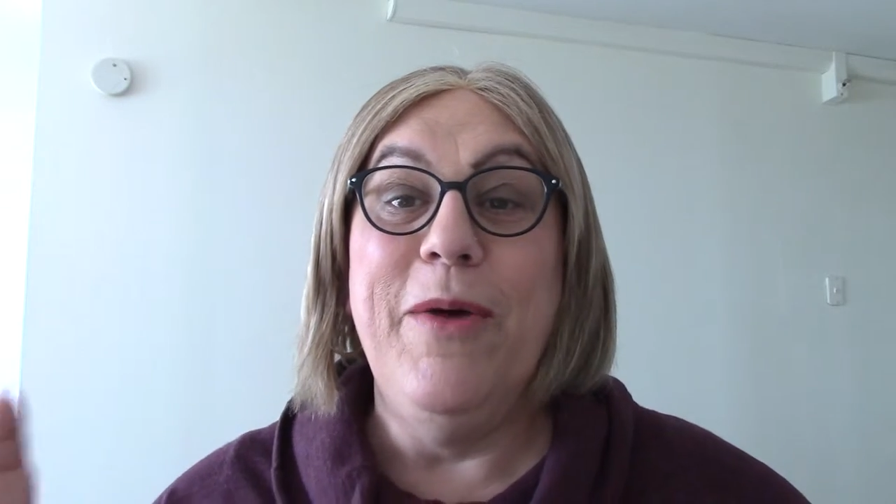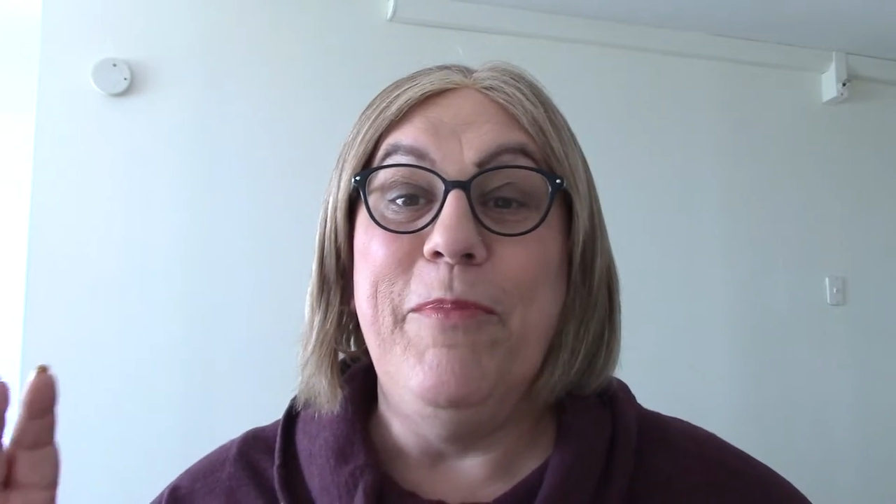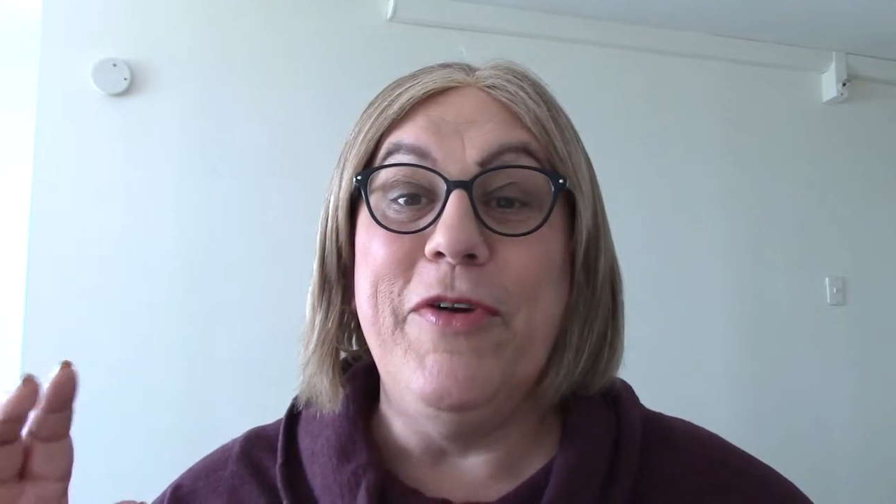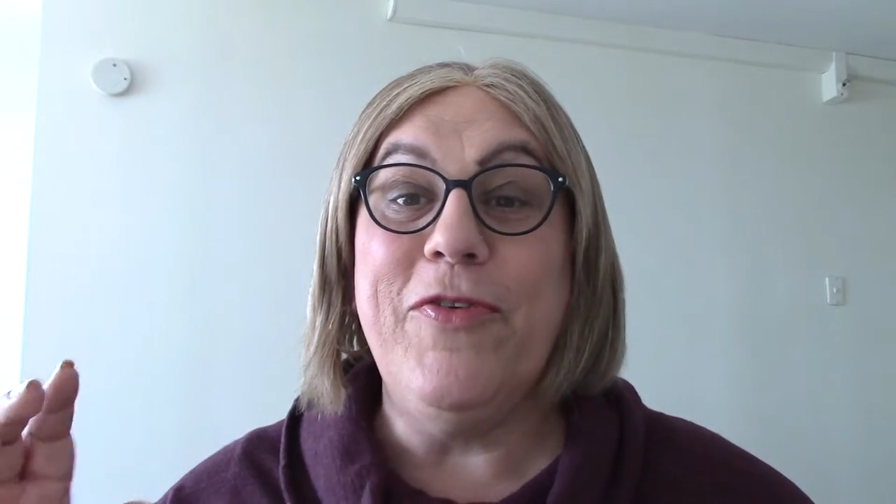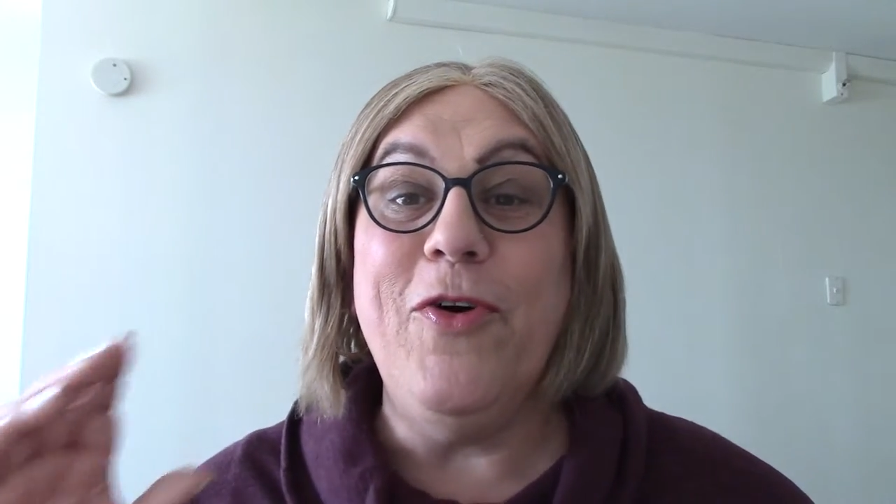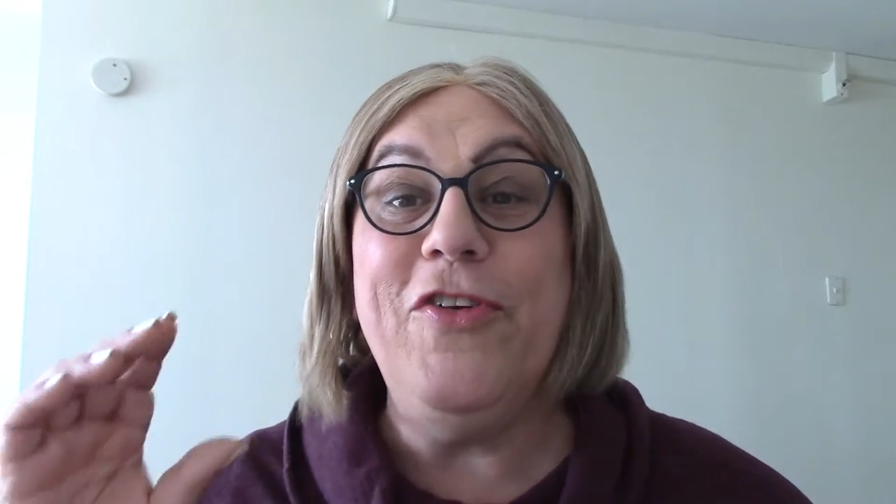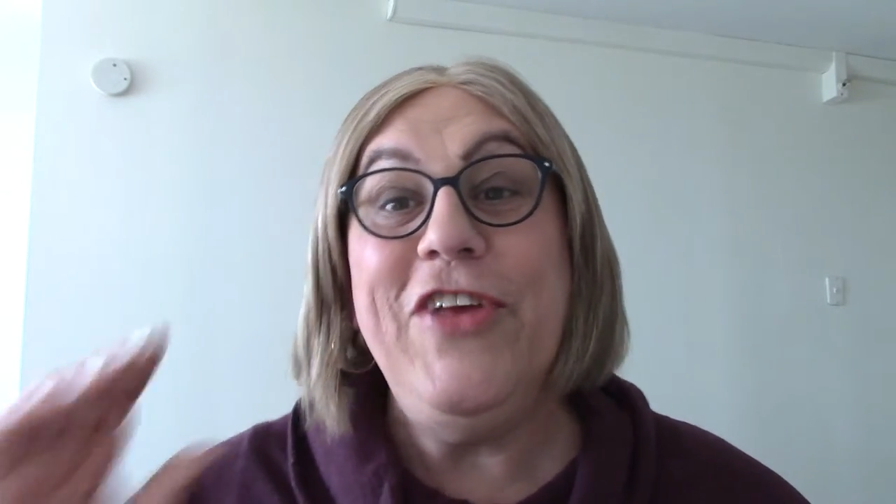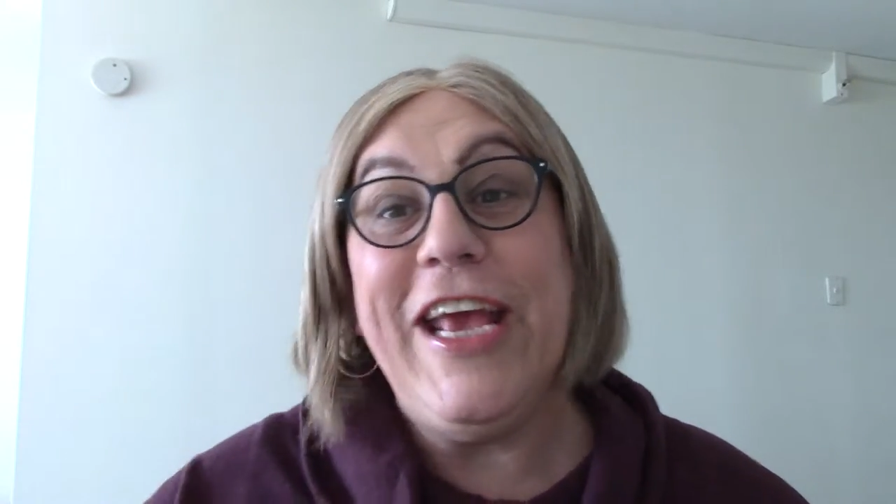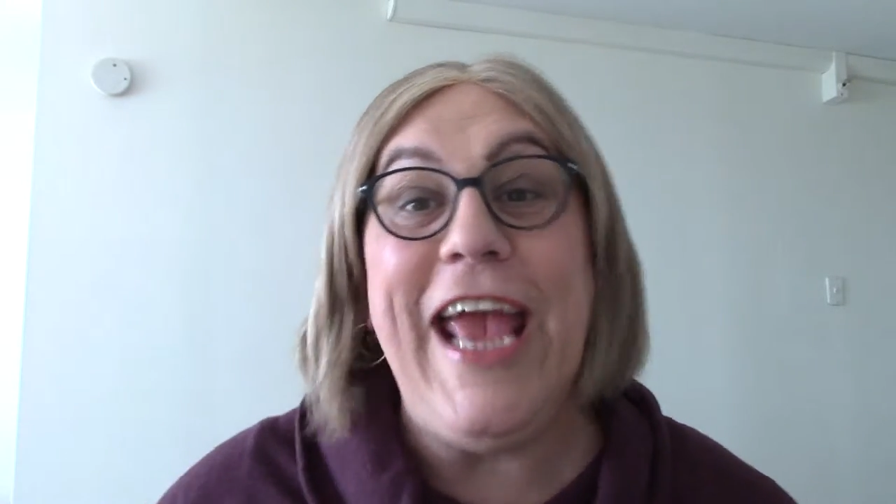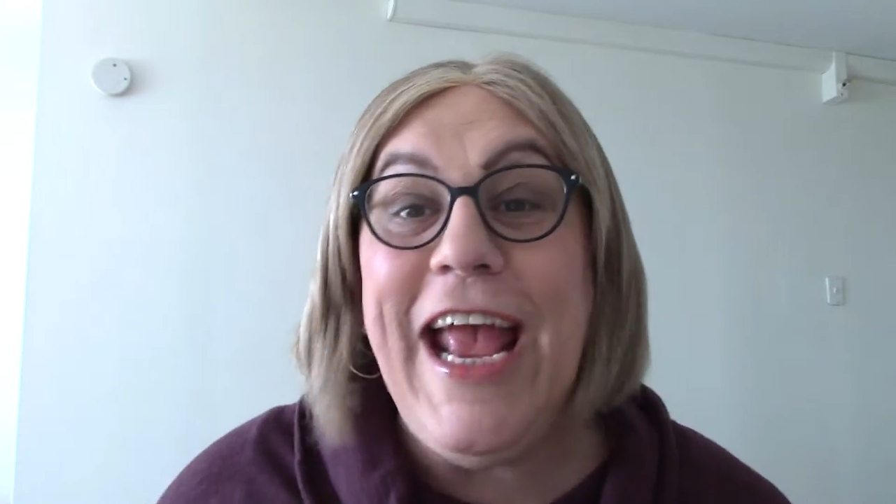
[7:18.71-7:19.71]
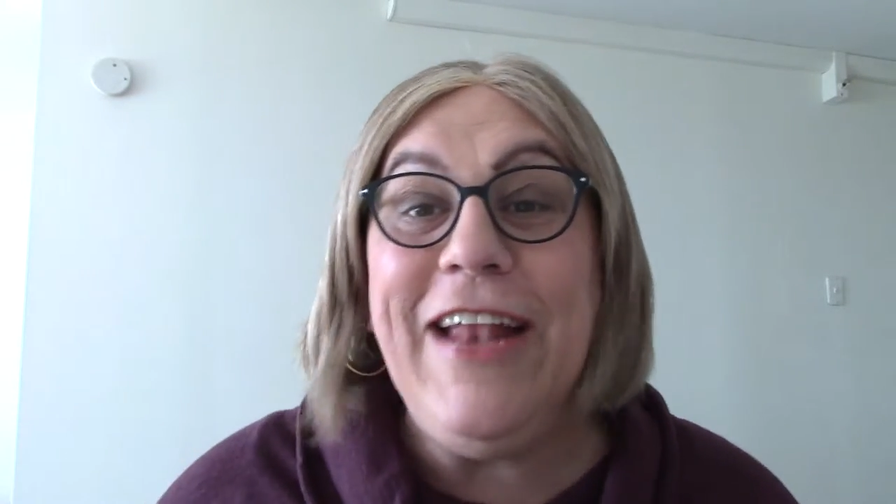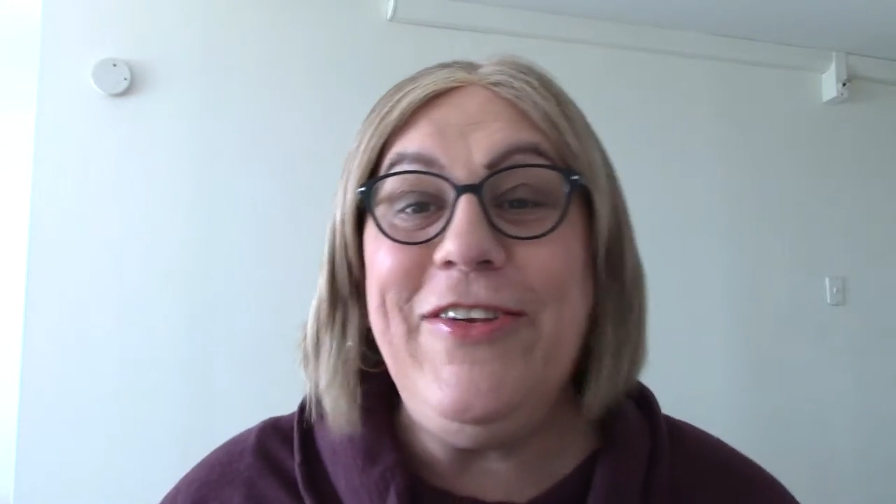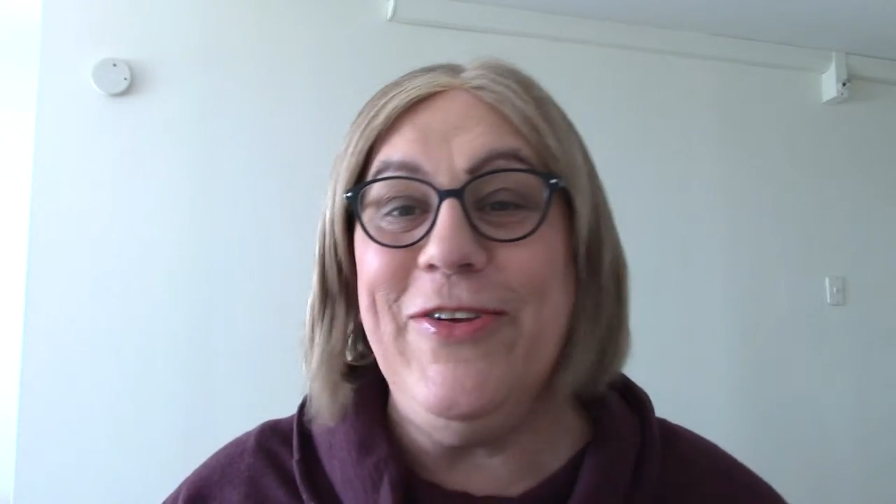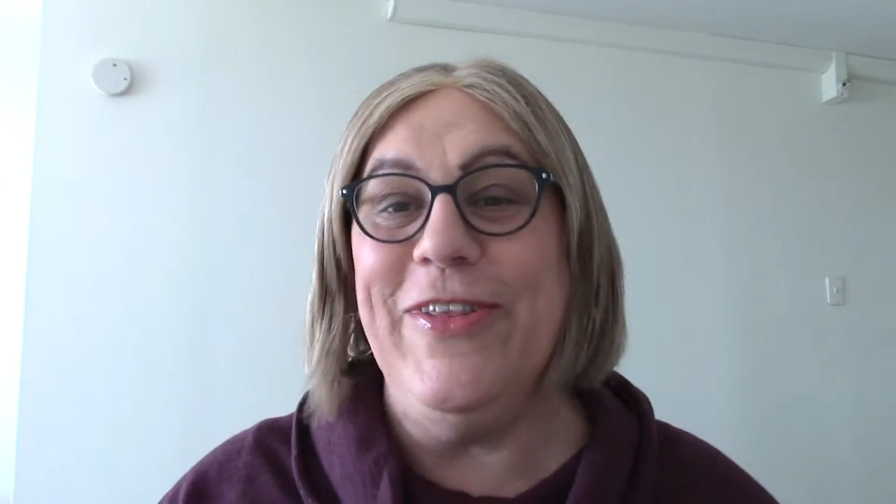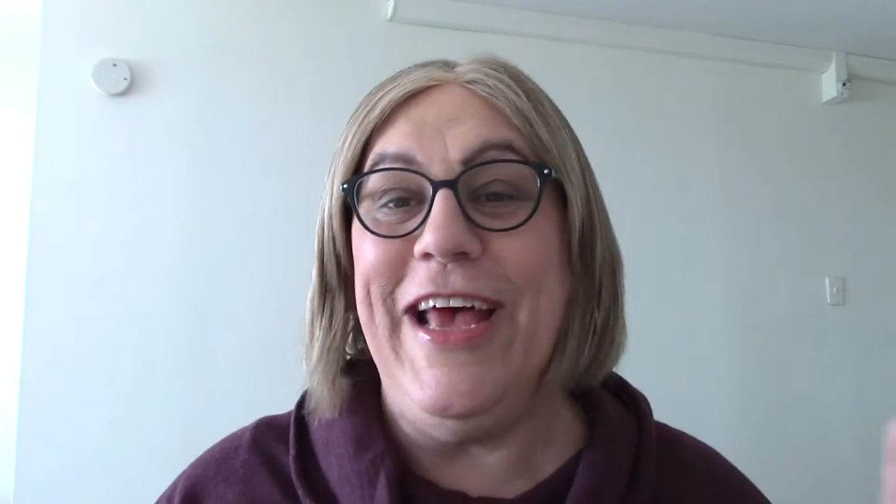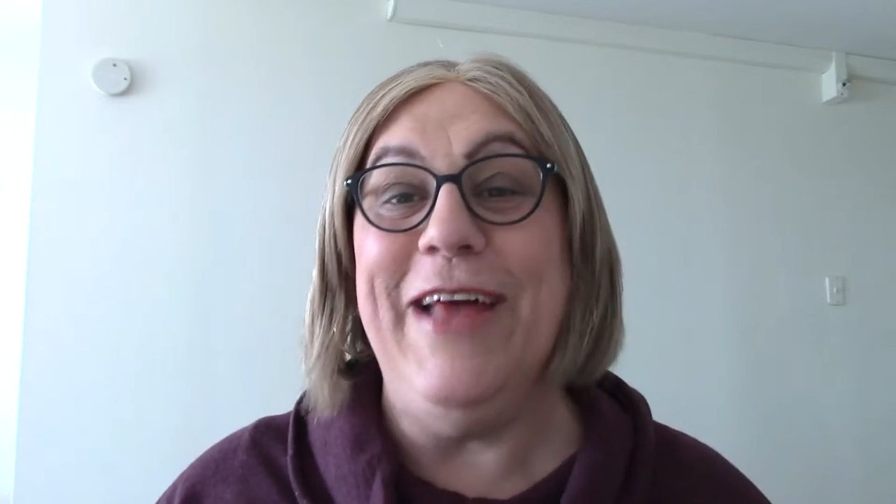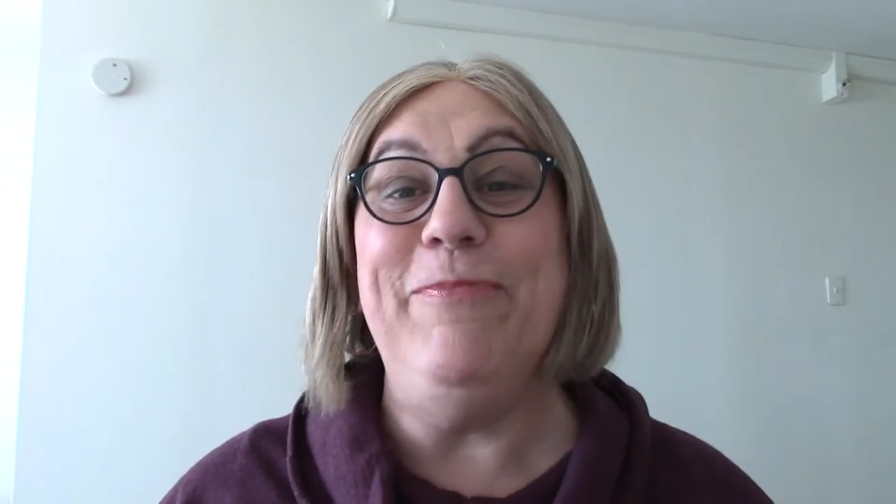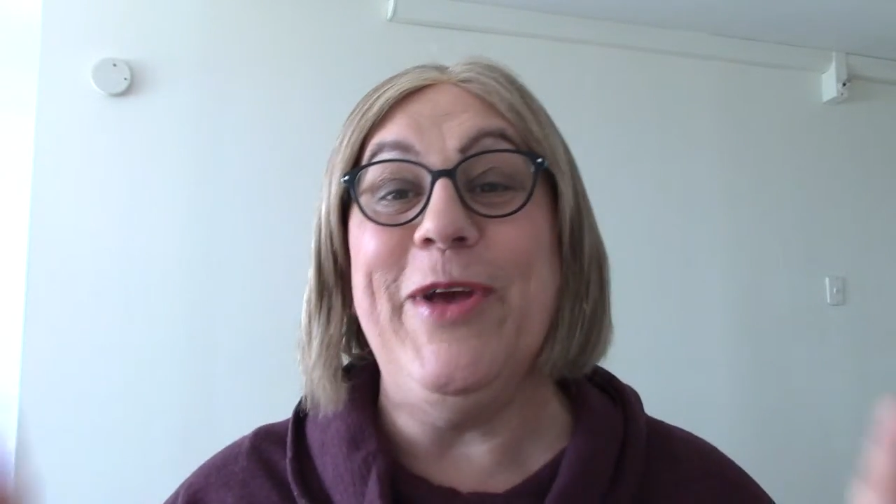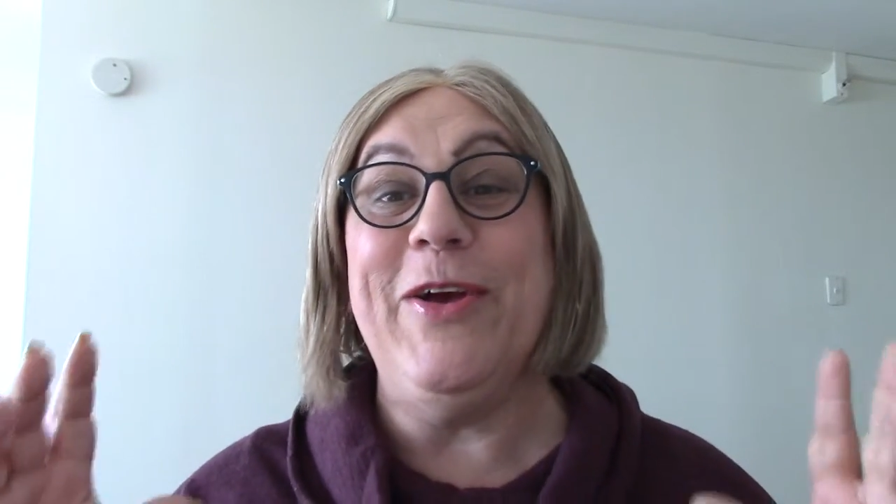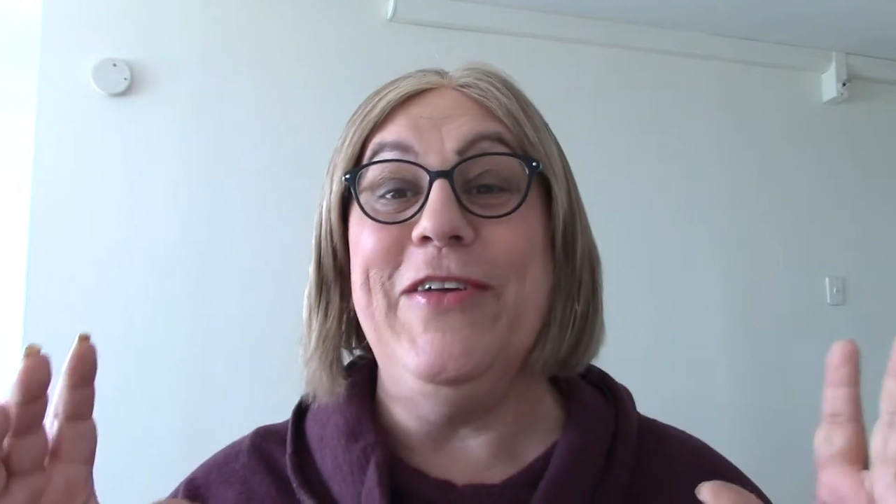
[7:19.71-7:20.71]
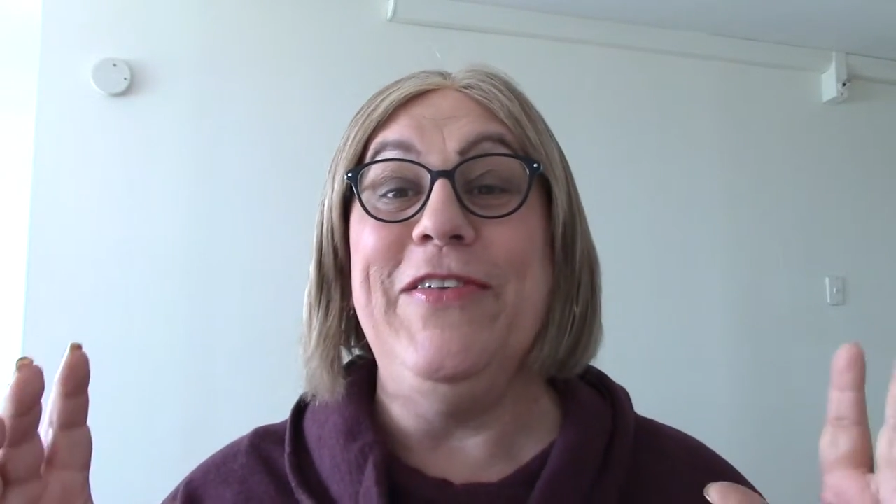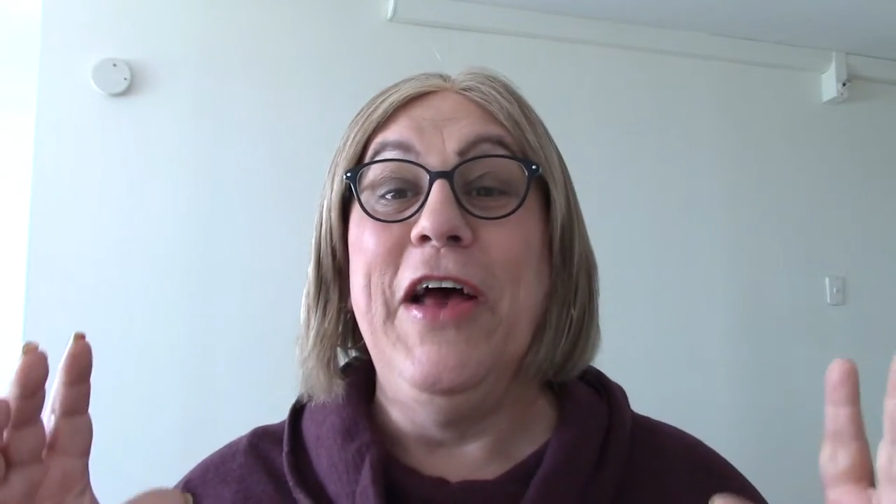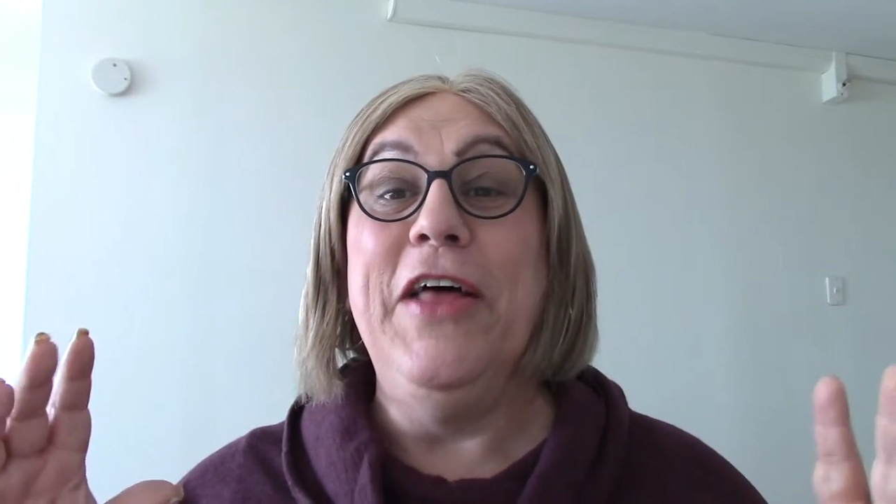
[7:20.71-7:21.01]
But of course, he can't do that because